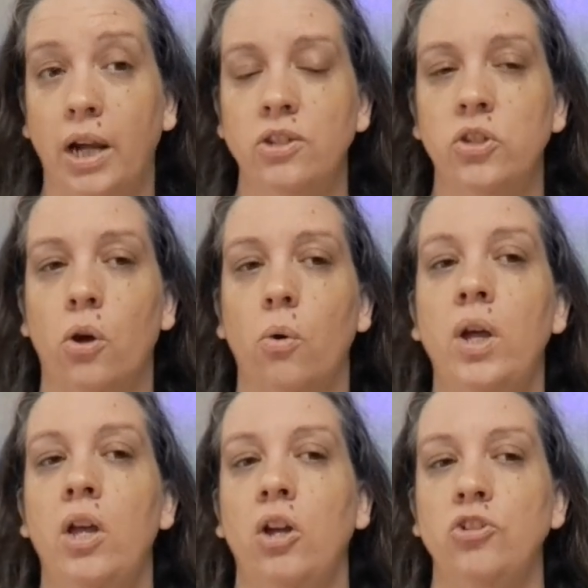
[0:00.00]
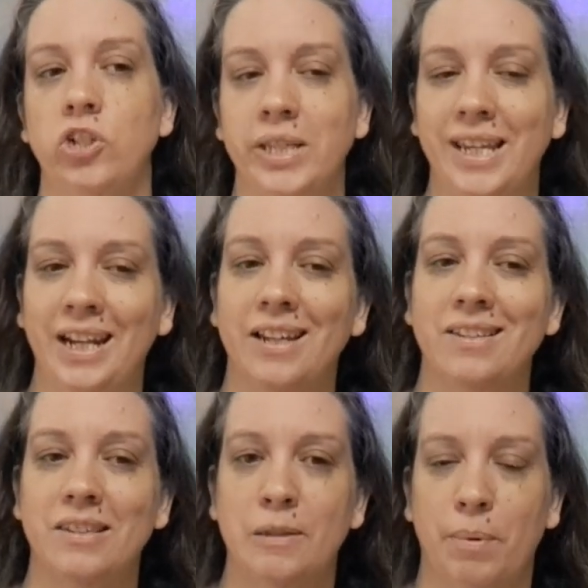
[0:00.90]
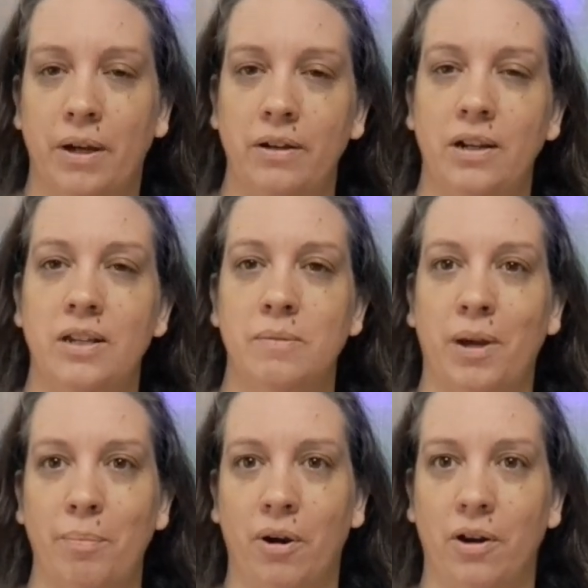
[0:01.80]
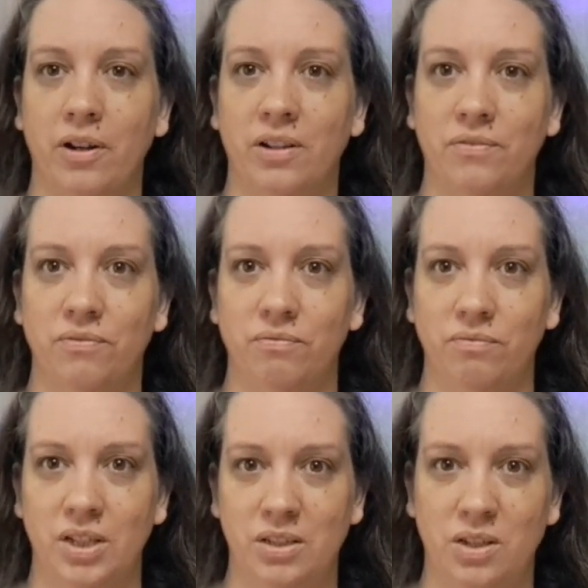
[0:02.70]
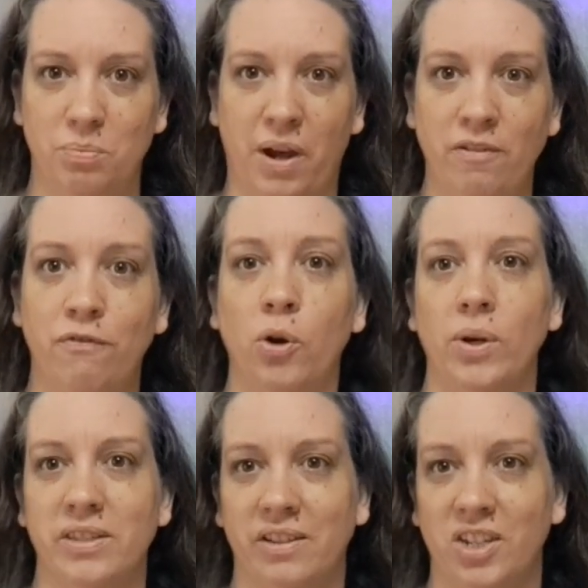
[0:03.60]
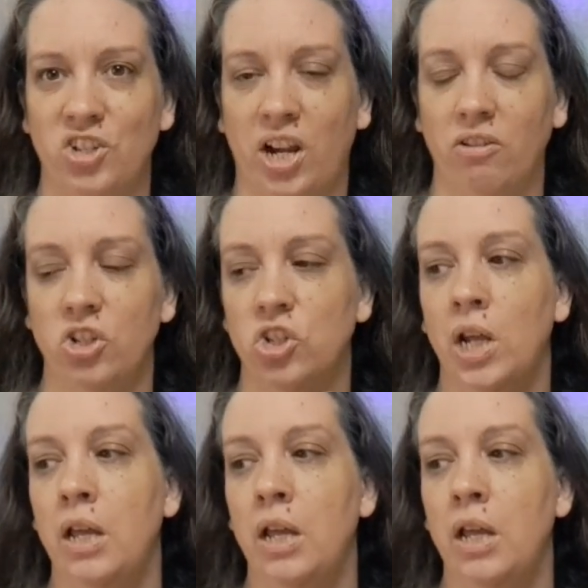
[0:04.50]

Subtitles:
So just getting it spun is my part of, is my focus on the challenge.